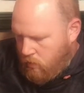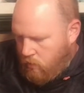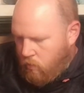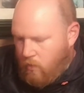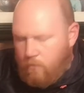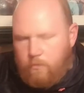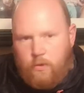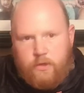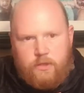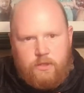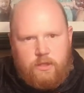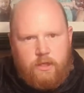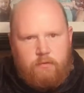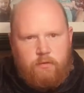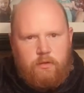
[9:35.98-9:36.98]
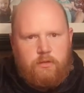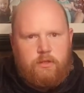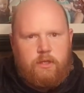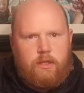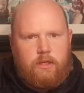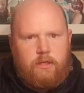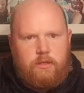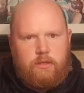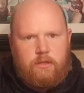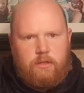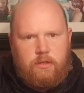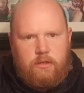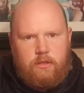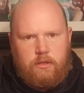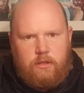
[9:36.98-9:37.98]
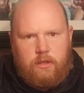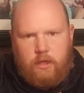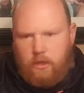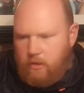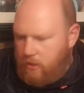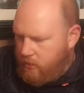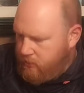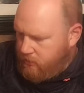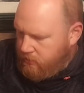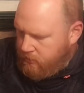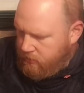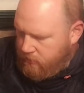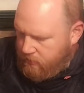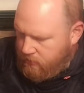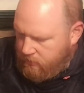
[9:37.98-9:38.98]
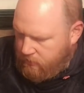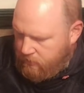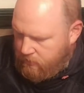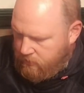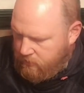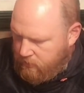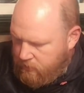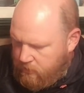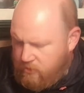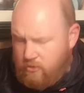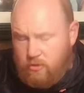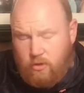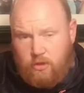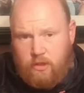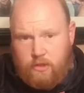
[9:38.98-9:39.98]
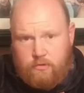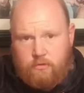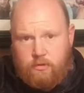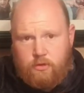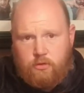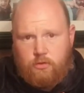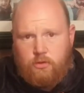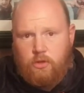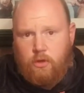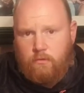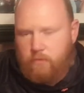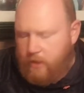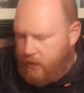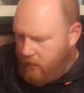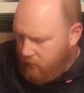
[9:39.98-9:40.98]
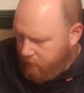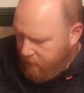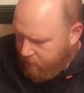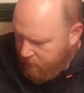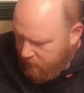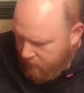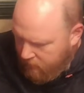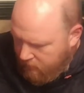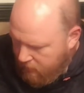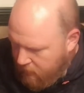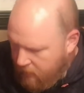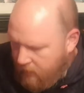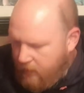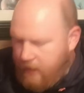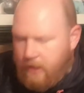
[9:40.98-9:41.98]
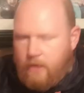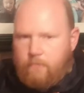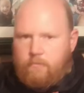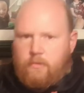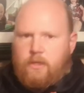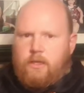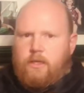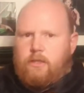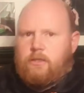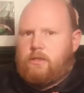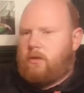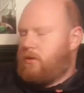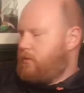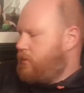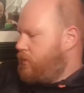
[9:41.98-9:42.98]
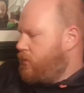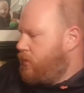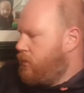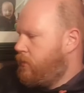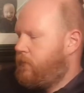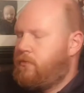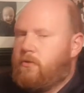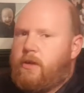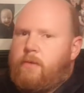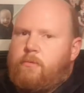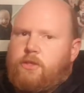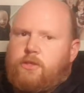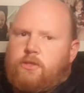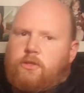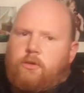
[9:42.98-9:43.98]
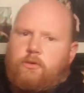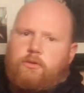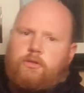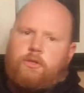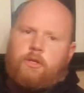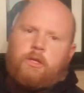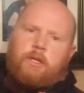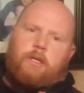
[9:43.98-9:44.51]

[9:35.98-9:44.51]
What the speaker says: 1.06 kilos, so literally just over a kilogram. It's got no frame as such.